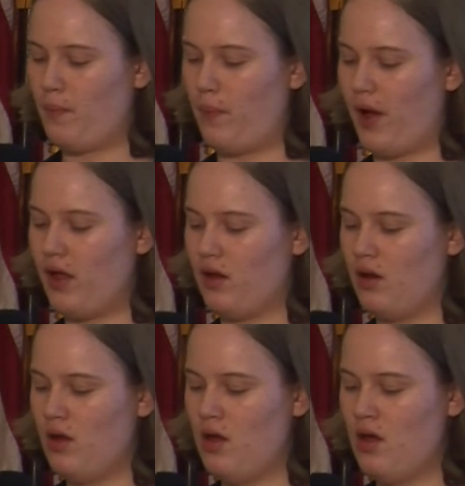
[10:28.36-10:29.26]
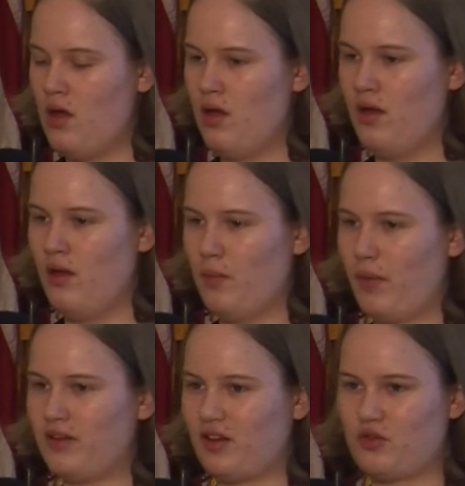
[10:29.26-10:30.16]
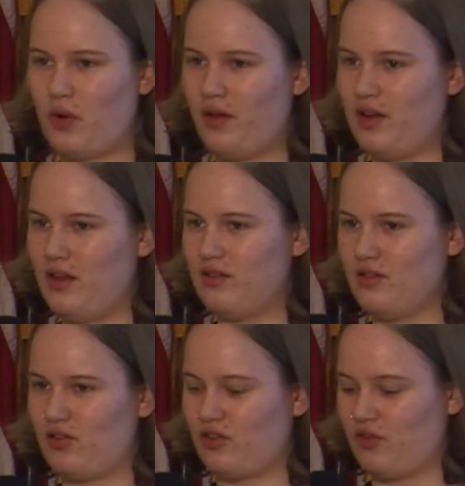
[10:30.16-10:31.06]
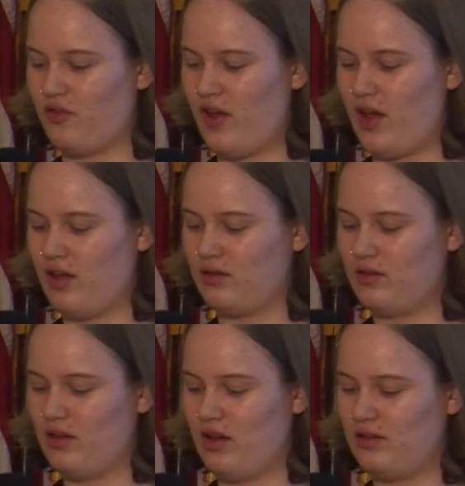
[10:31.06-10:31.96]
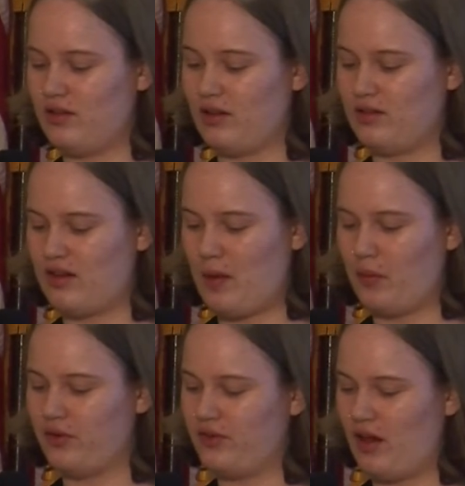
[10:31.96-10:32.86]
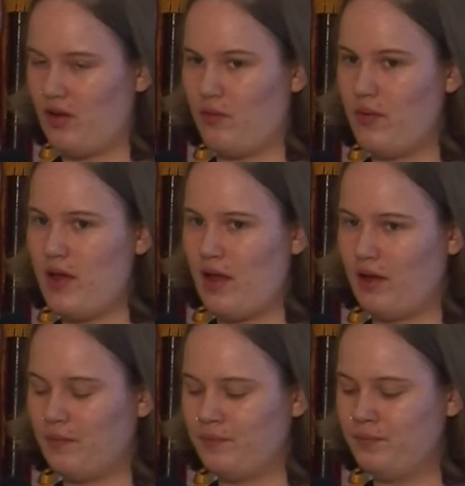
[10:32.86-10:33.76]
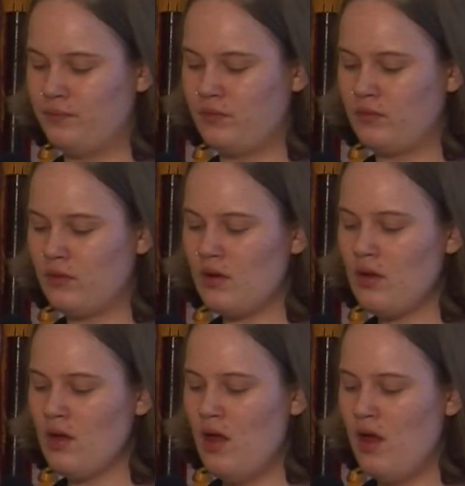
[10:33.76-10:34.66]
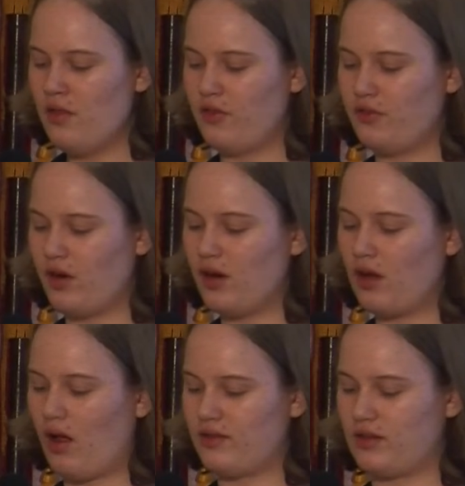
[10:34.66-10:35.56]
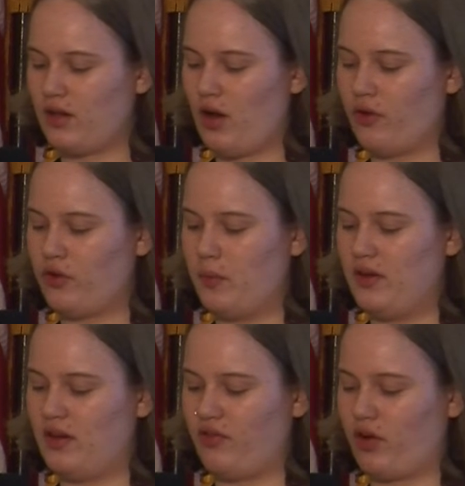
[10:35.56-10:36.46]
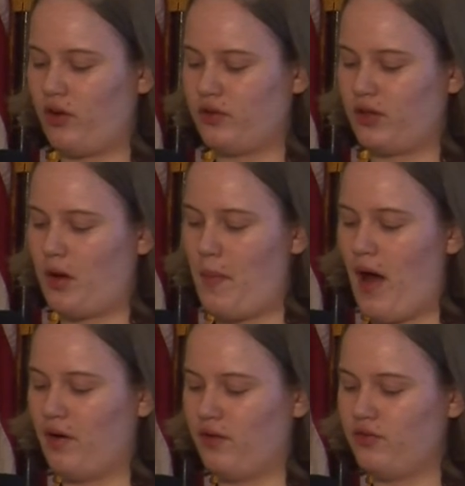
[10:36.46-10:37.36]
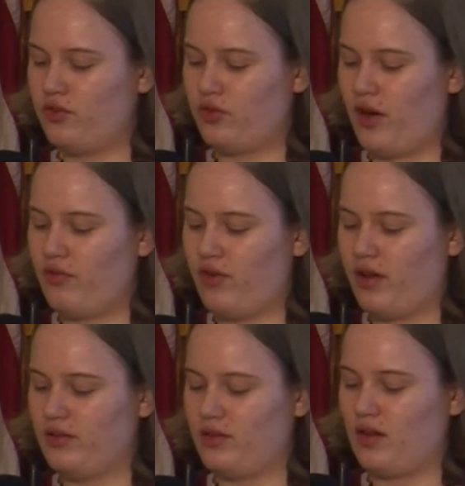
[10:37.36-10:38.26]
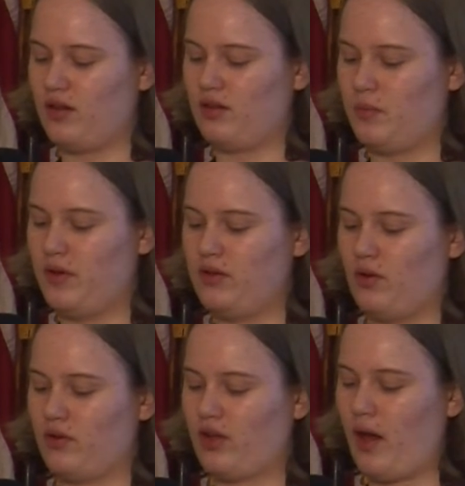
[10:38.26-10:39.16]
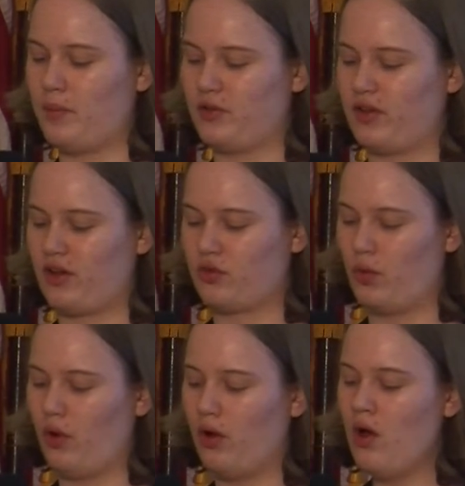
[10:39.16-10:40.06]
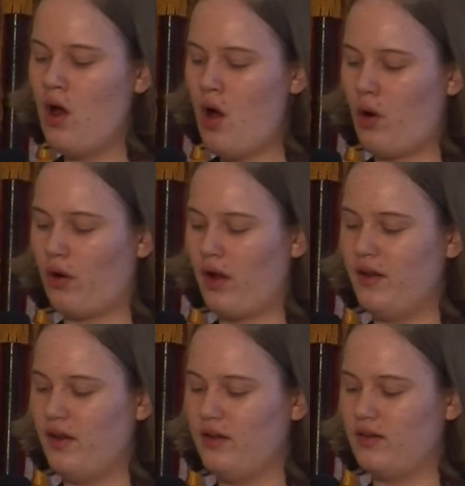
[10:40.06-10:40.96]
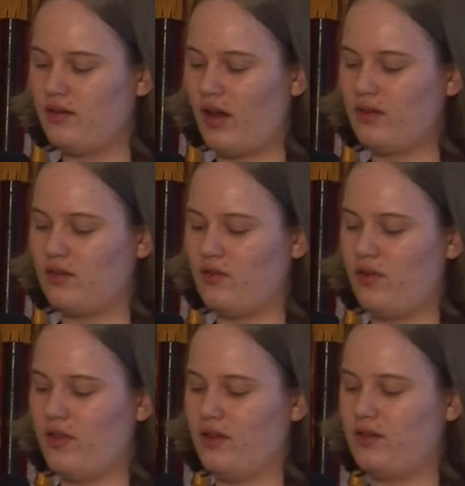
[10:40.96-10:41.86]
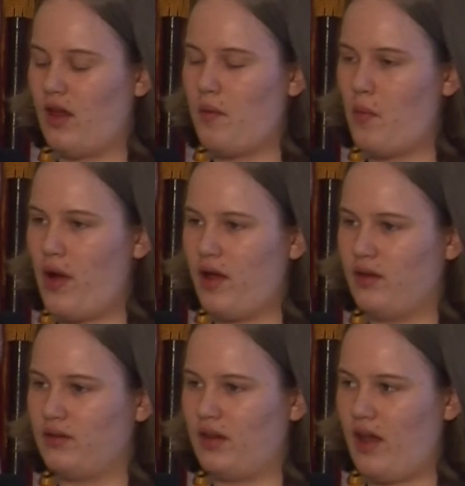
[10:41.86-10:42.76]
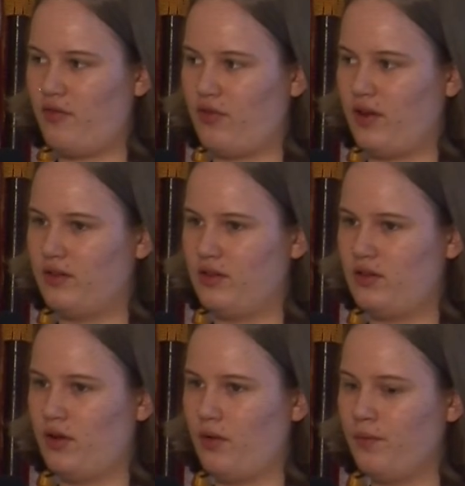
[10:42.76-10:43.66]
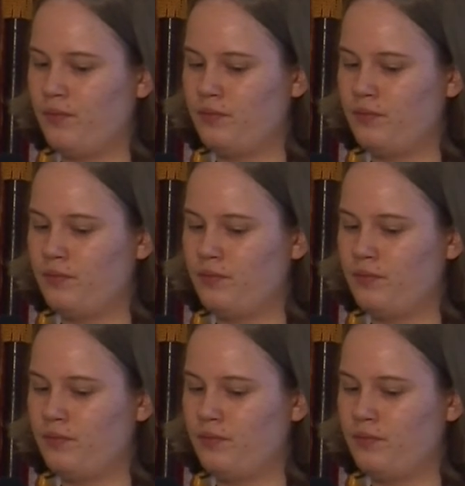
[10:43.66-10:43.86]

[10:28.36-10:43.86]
But bisexuality isn't just a phase, it's a stable state of being. The straight closet can also be difficult to come out of. Straight friends can dismiss you as hypersexual or indecisive in the same way as gay friends do.